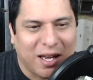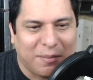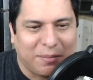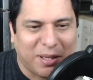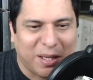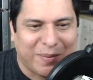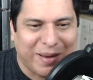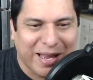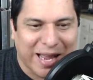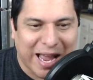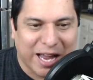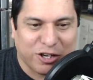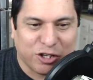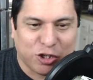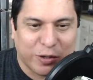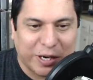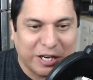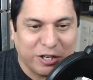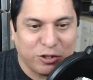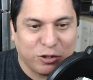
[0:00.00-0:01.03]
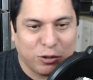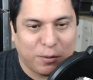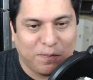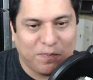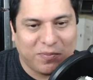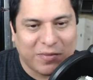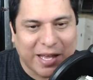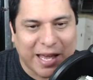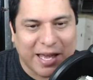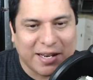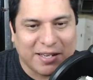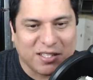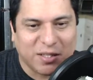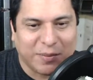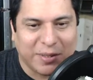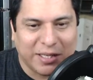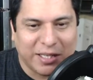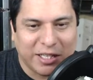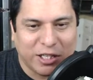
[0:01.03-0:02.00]
played by Asher Angel, and his
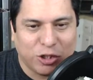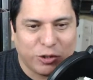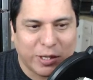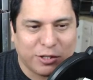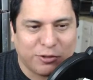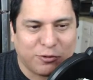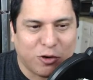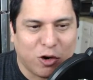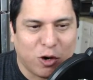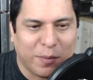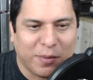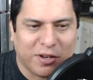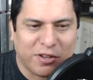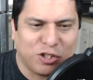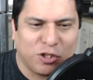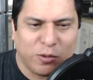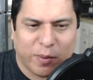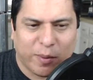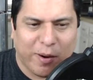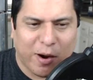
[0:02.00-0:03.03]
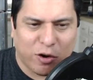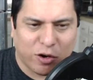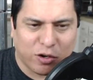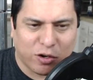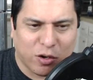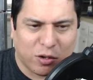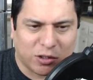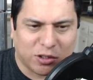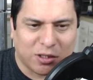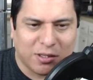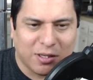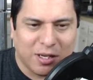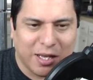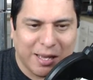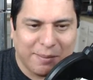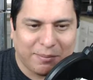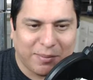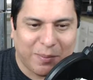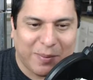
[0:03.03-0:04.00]
ability to transform into the superpowered adult
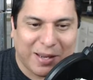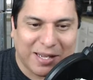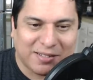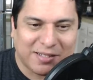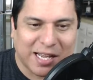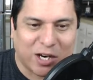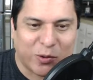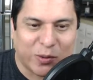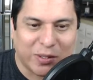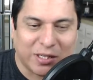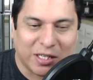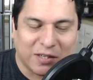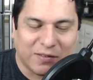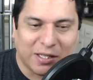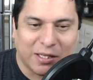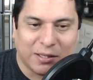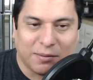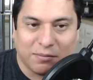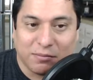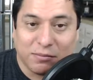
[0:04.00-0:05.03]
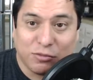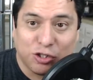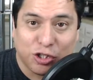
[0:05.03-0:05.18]
played by Zachary Levi,